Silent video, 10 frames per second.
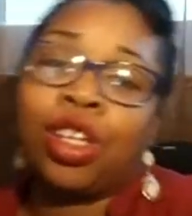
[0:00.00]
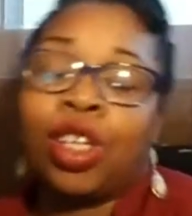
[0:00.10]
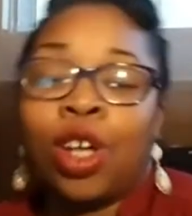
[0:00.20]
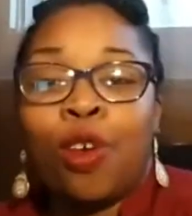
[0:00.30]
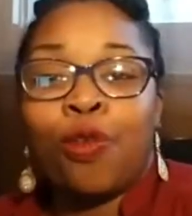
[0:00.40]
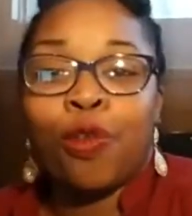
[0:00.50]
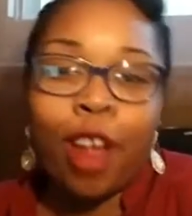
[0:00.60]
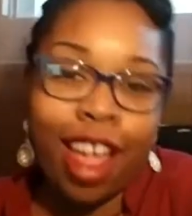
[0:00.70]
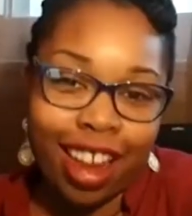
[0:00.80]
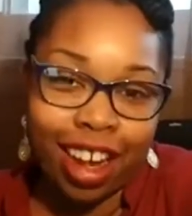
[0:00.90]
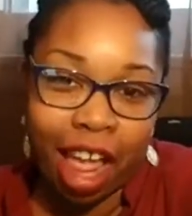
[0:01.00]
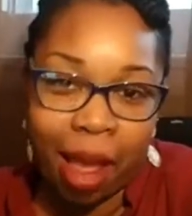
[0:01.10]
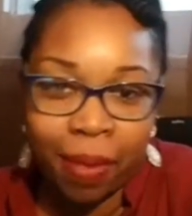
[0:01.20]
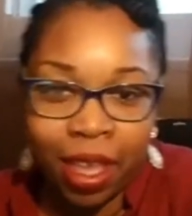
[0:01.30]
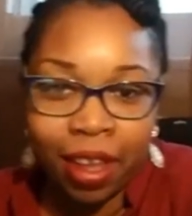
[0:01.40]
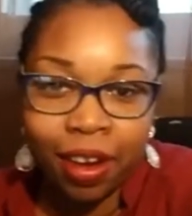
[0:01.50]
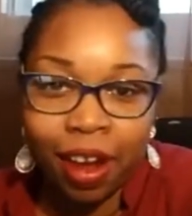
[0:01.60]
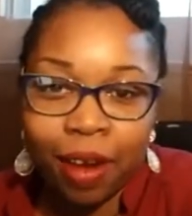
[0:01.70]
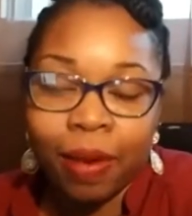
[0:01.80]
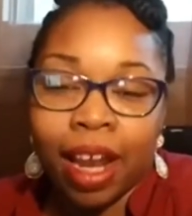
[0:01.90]
don't fret, I'm here,
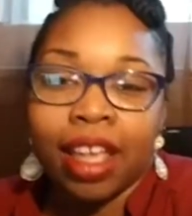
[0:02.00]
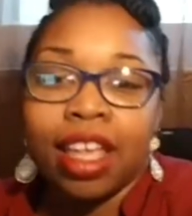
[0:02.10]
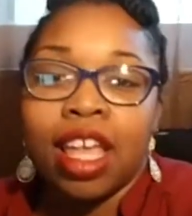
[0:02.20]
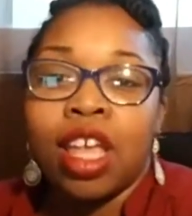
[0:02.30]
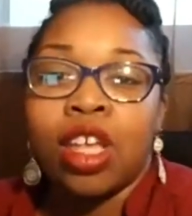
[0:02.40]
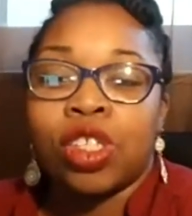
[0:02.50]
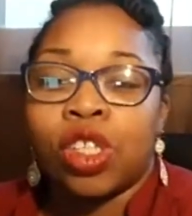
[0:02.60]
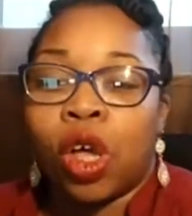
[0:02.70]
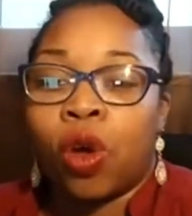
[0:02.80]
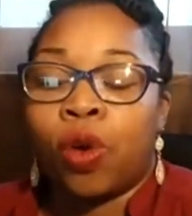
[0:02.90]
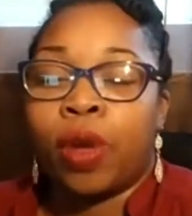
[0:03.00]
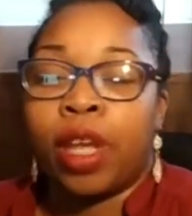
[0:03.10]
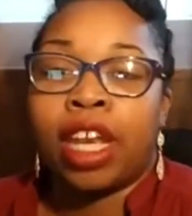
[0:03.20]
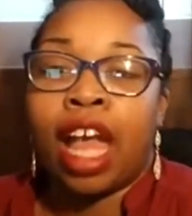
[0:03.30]
all right? So, in